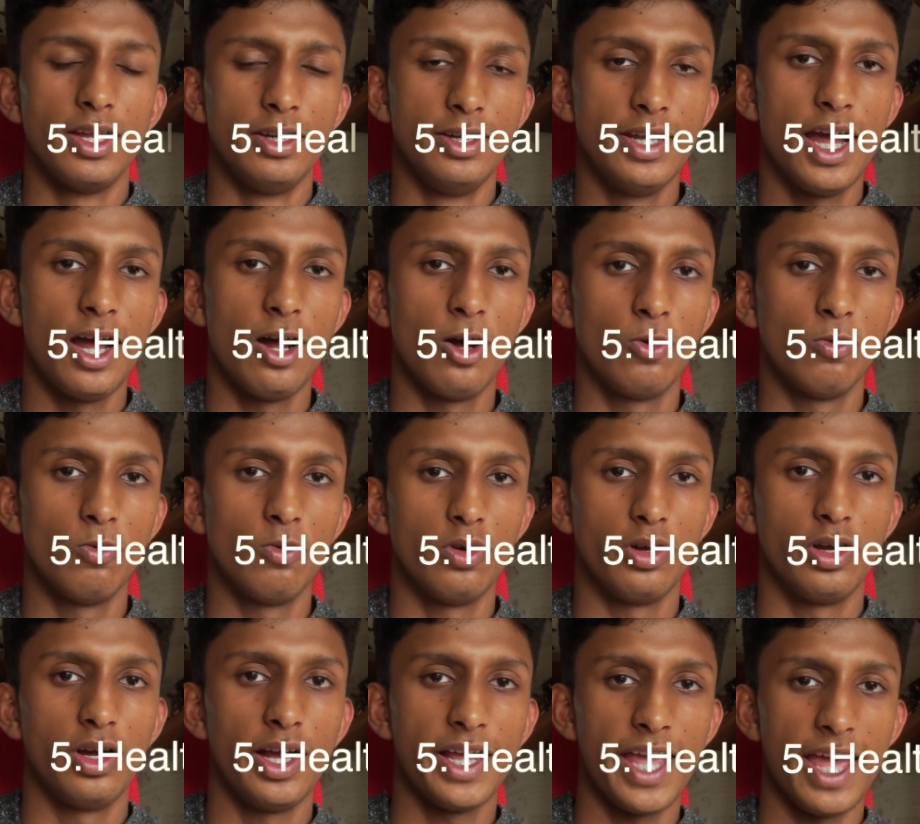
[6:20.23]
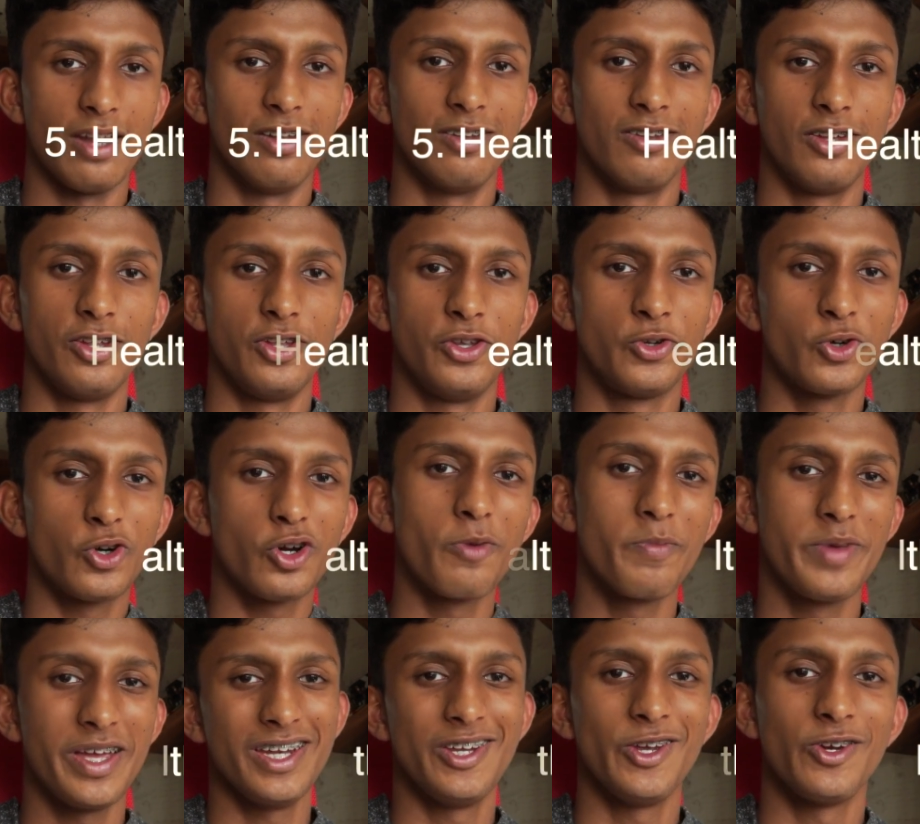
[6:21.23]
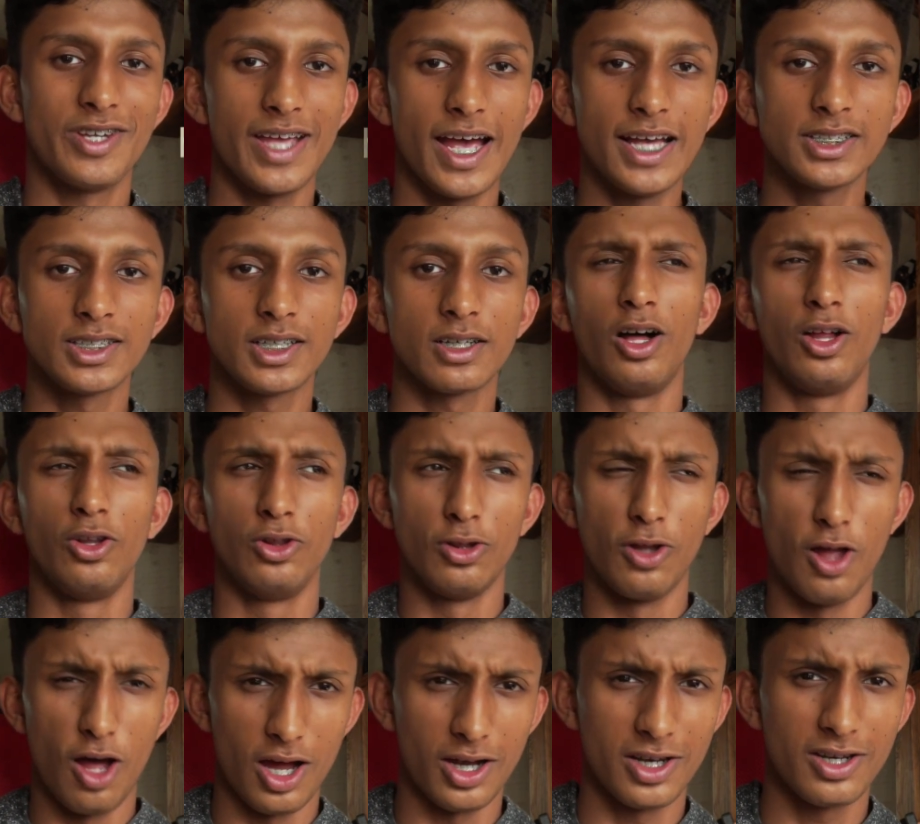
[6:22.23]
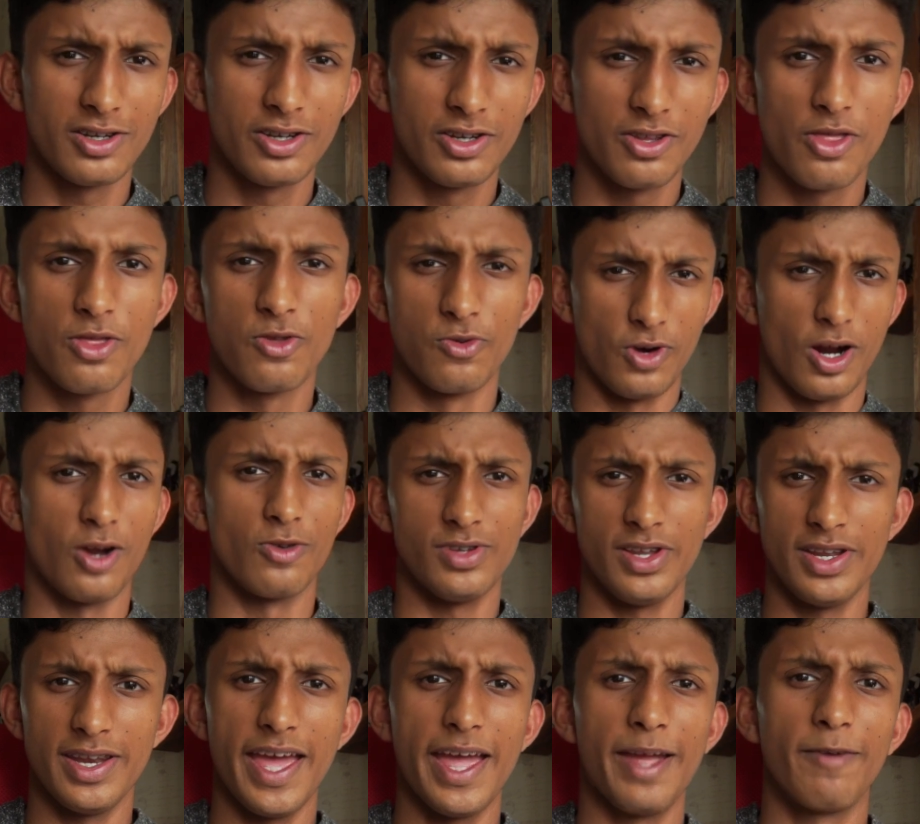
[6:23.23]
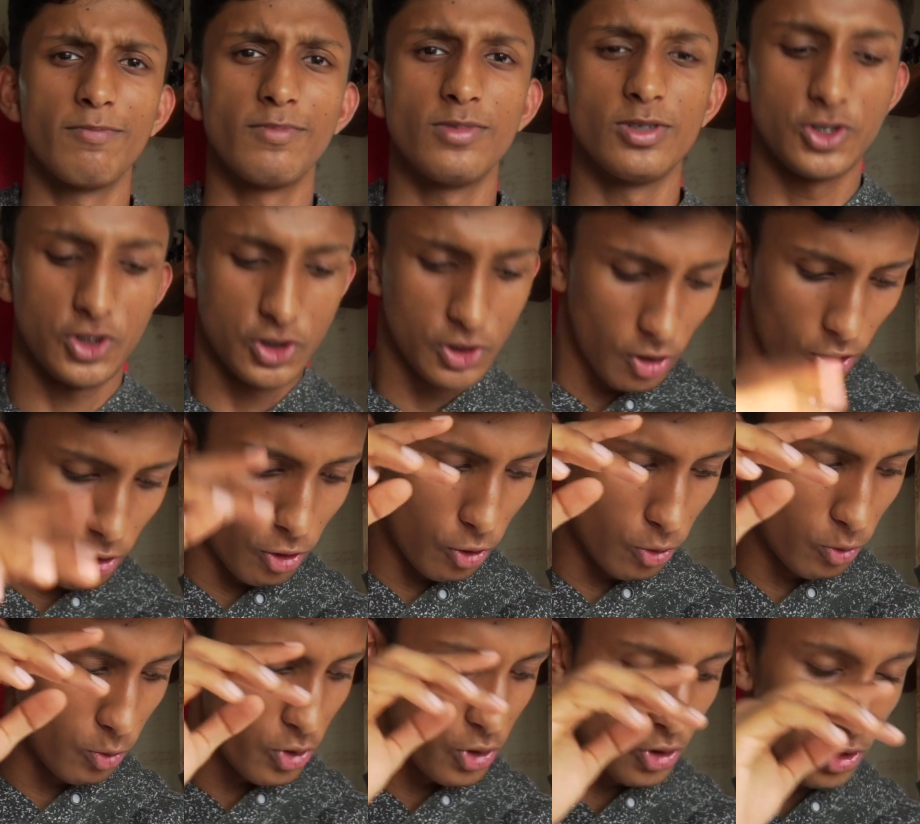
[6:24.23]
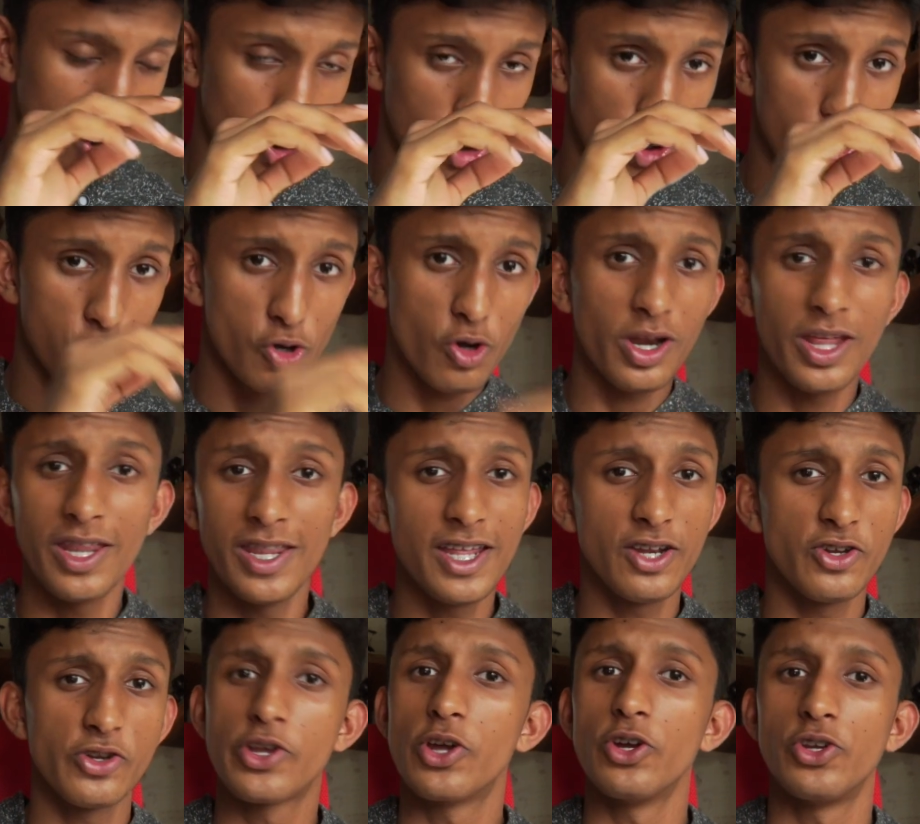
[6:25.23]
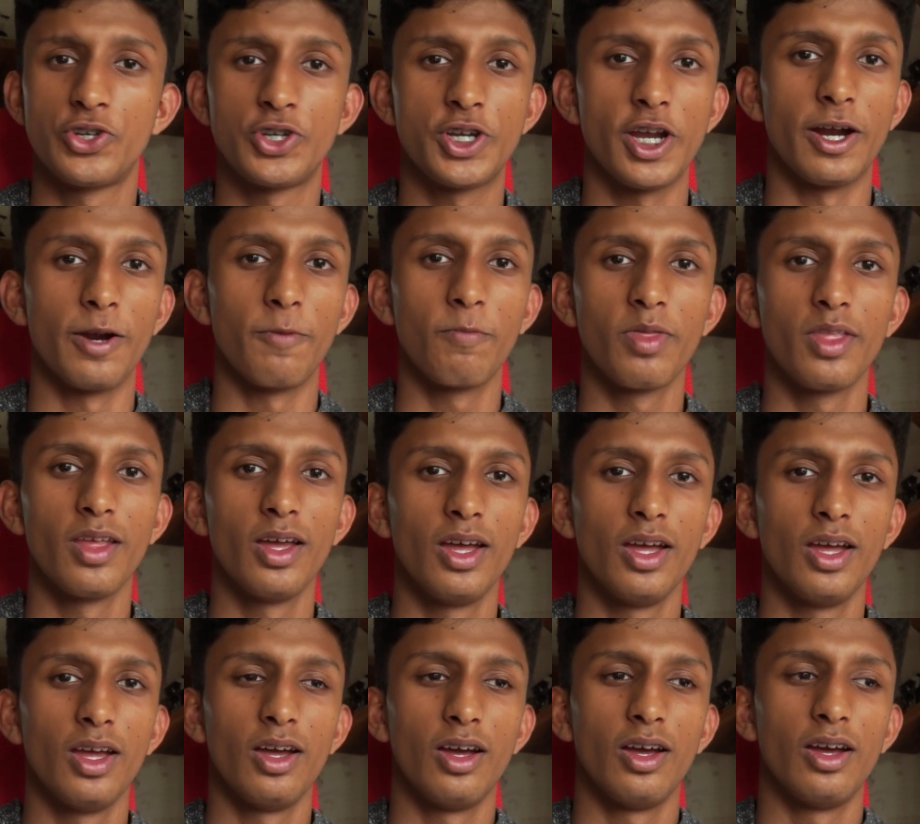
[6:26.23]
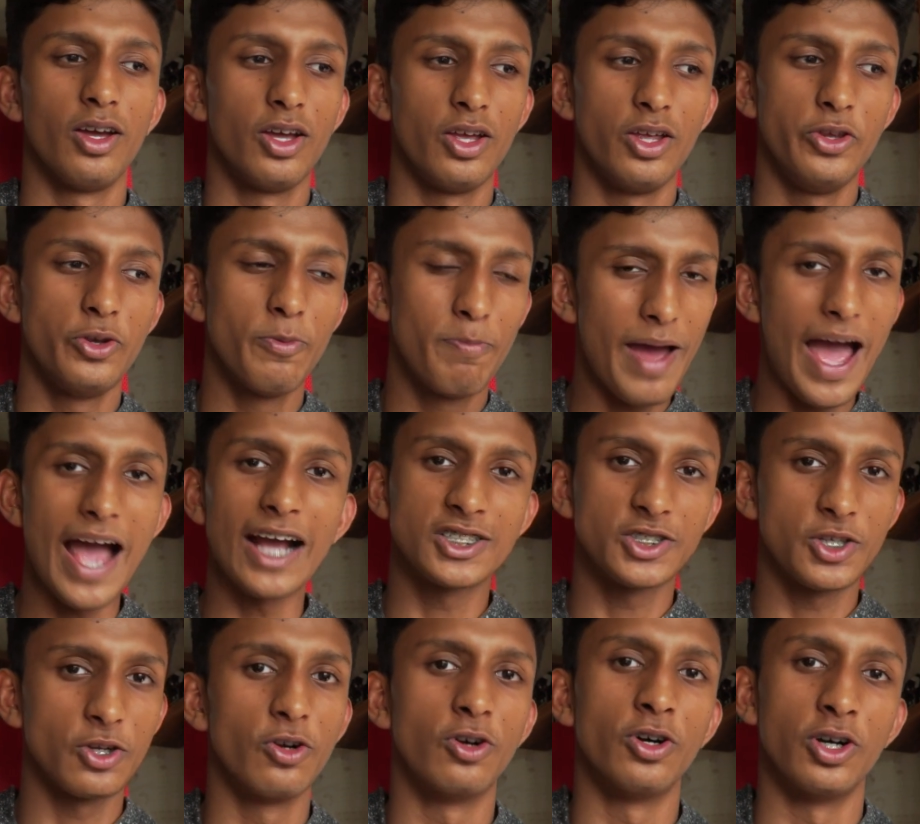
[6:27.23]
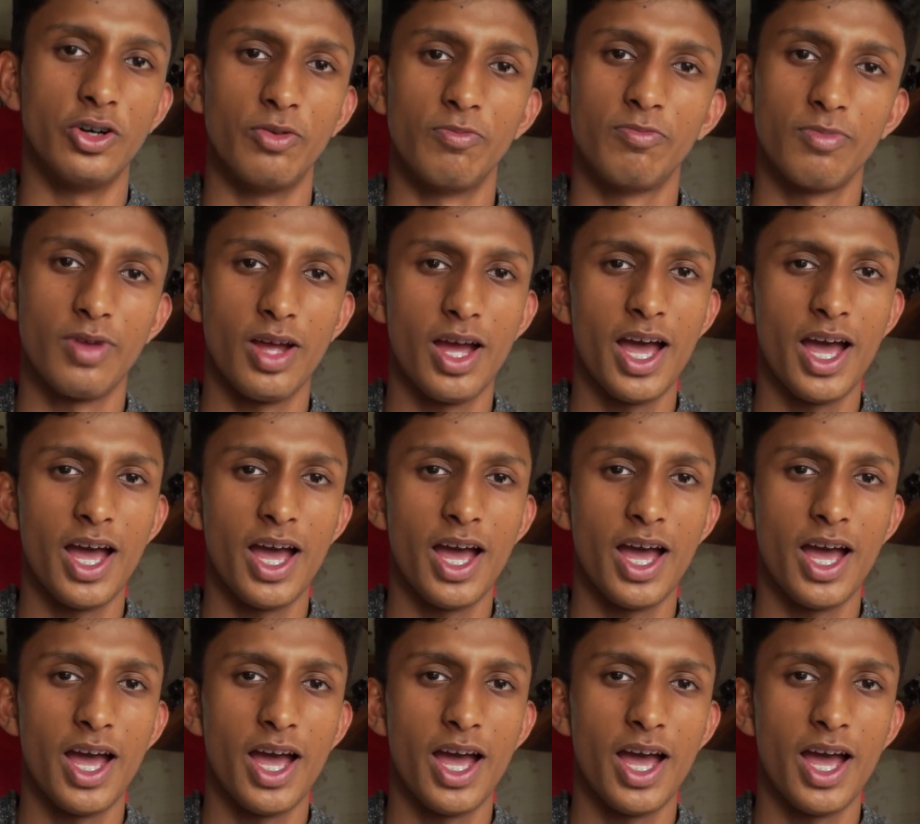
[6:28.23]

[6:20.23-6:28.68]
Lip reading: Now, again, you're gonna be in your desk a lot throughout the day. So you're gonna need a good chair. Your back's gonna hurt.